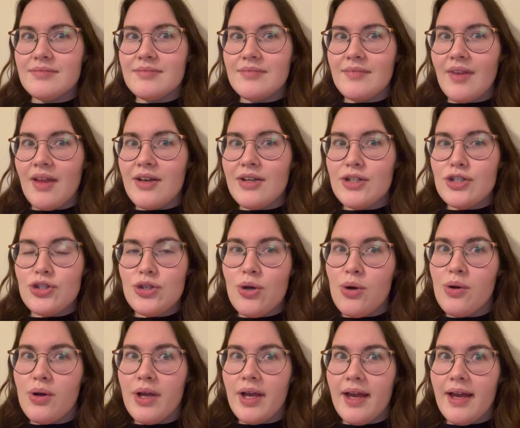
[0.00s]
like
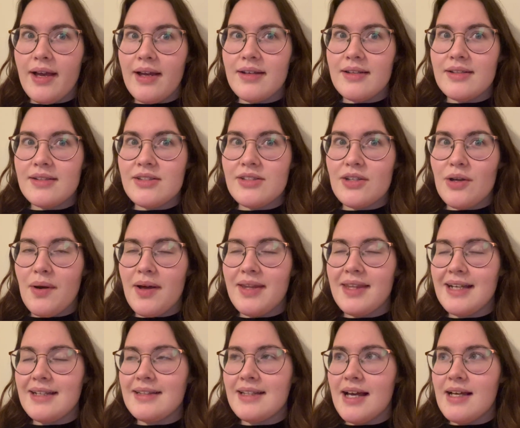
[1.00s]
shocking. So I
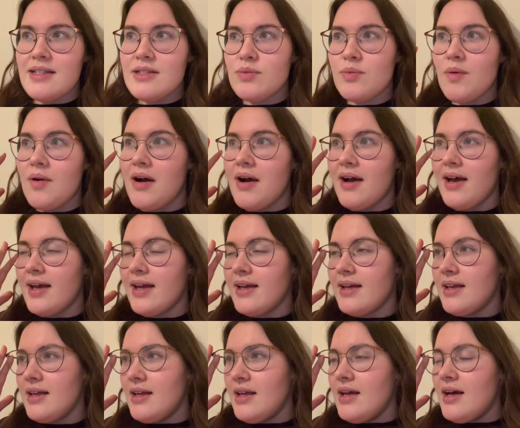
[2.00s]
think that's why
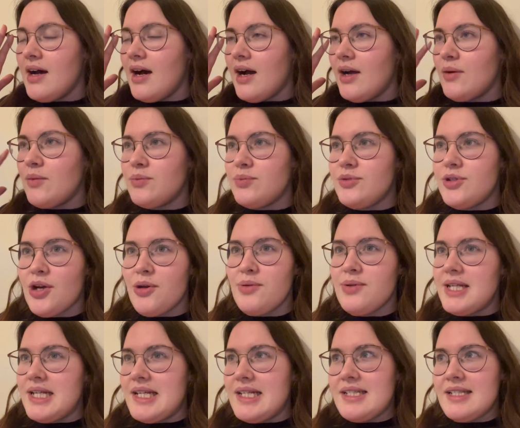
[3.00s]
I don't
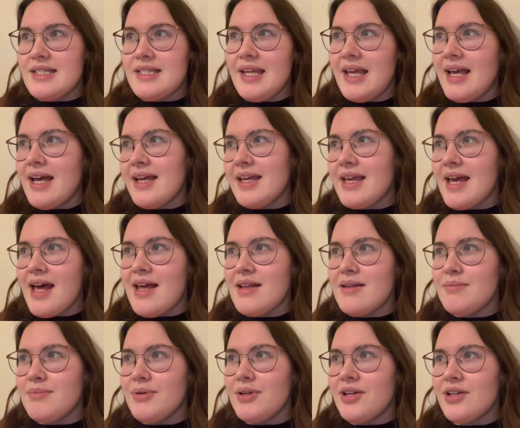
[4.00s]
need to see it
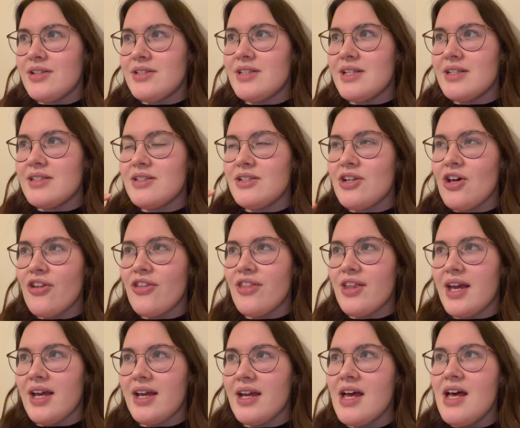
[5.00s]
again, because there's
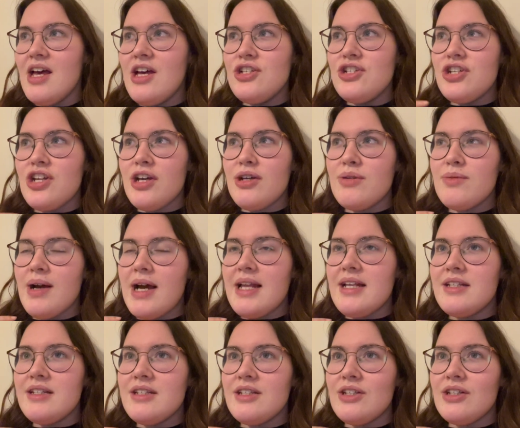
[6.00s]
nothing. Do you know
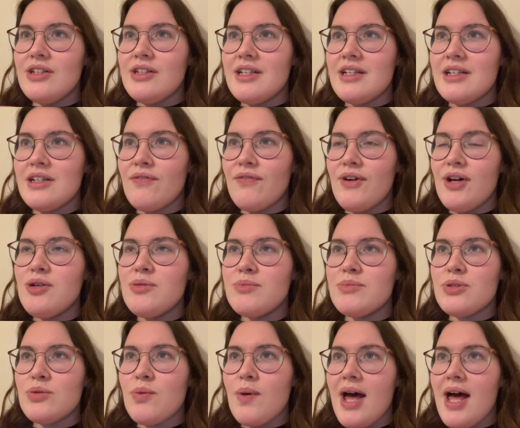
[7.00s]
when there's
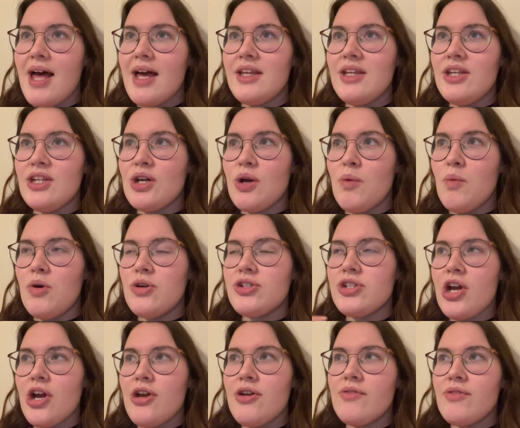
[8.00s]
films where you can watch
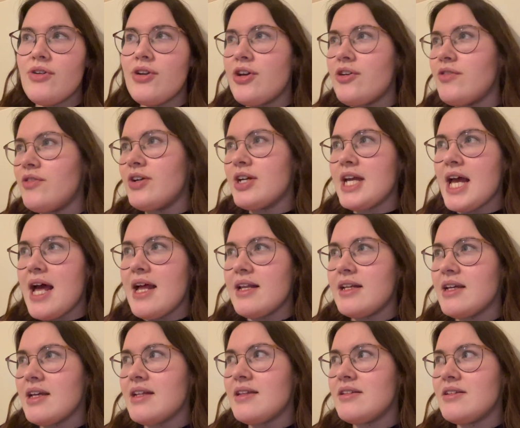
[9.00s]
it over and over
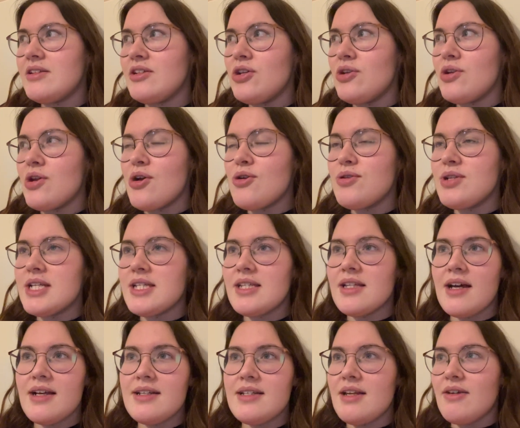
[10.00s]
again and you notice
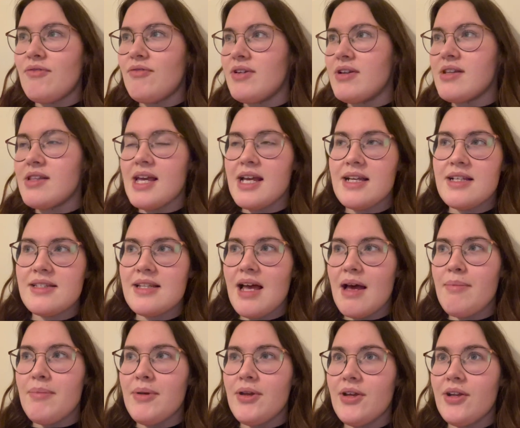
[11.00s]
like different things
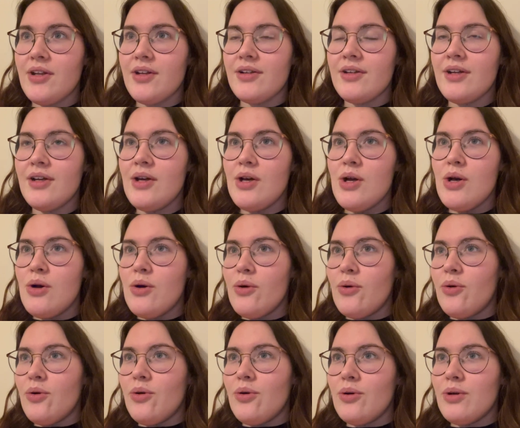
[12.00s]
happen,
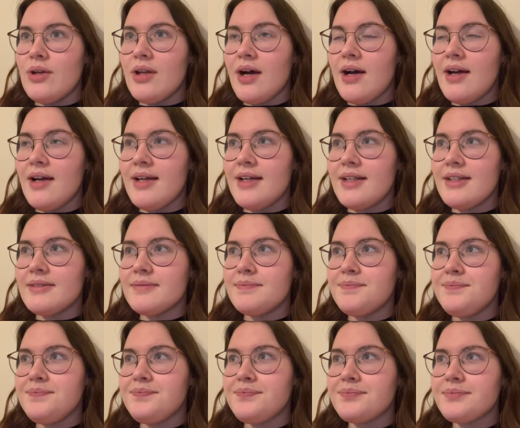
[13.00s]
or like
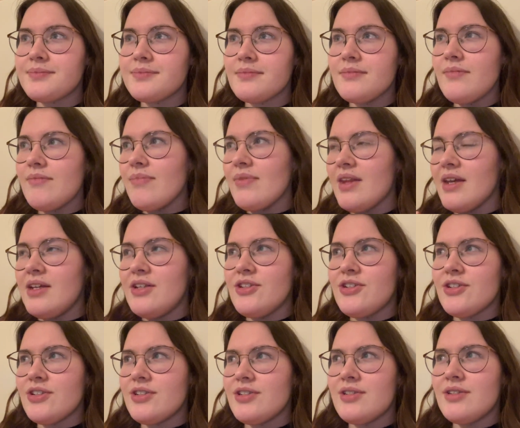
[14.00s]
it
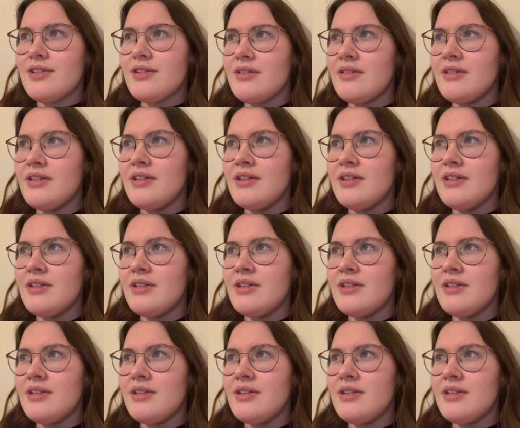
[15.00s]
just,